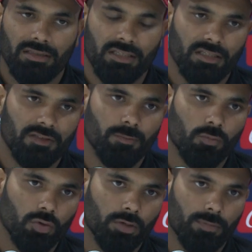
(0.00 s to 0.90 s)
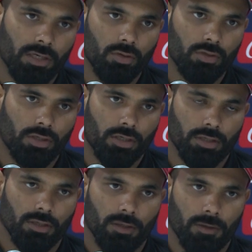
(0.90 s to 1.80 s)
I, think it's more about
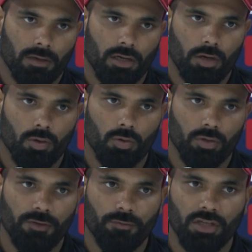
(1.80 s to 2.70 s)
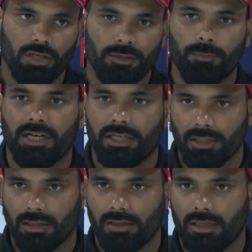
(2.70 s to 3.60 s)
uh, how he feel in
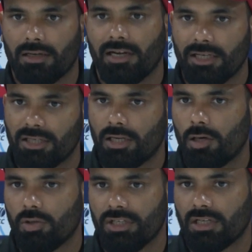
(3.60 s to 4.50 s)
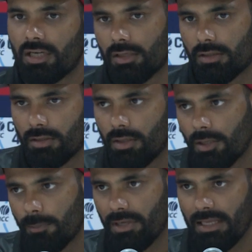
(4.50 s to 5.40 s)
batting. Right, right now he can't
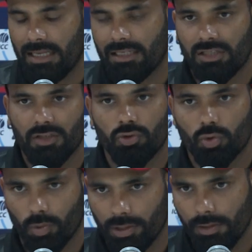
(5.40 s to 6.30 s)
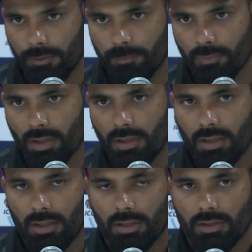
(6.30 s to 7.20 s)
play anything square
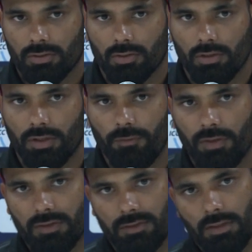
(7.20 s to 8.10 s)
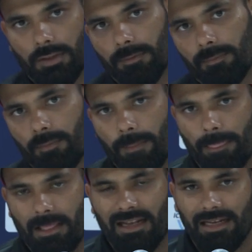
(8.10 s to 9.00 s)
so if he's a uh,
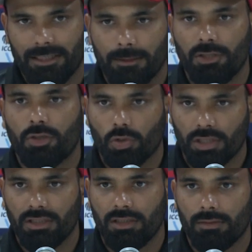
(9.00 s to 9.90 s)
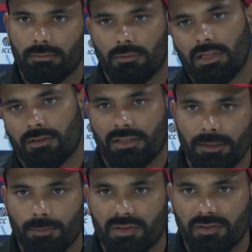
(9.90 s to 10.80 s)
little bit okay, then like
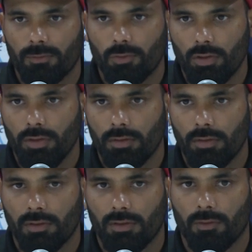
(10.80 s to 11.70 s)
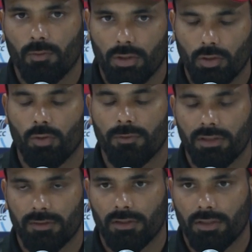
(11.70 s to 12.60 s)
10% more, we'll go
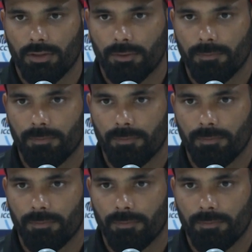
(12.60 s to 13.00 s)
with the Saad.